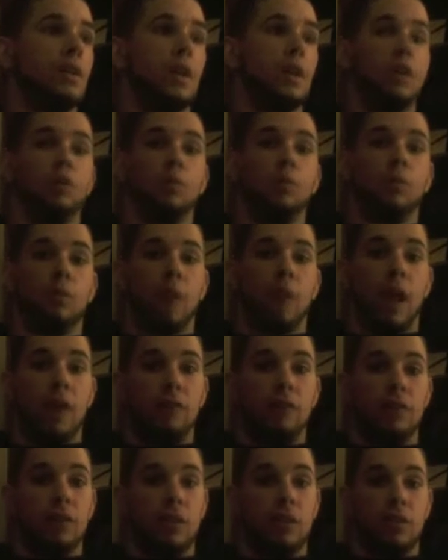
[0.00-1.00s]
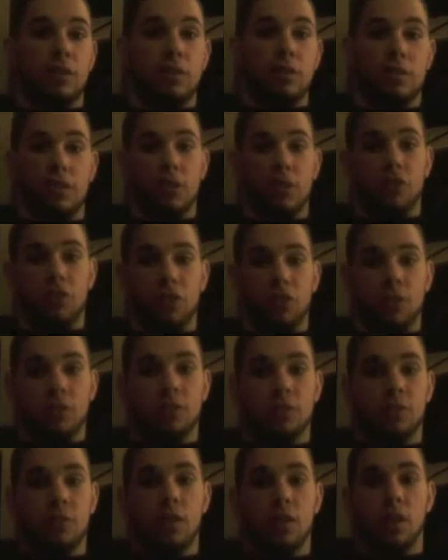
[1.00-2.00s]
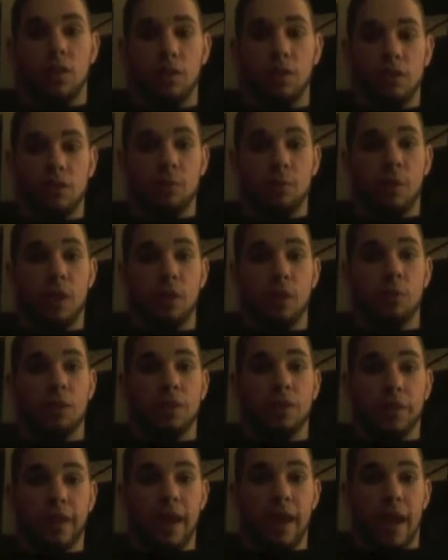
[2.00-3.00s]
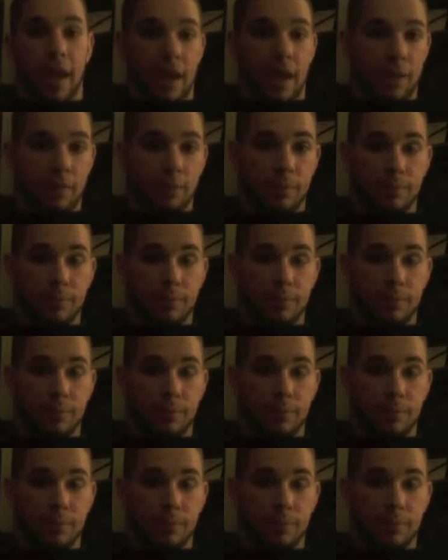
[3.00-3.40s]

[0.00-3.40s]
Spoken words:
And you arrived at this decision. This better be the guy.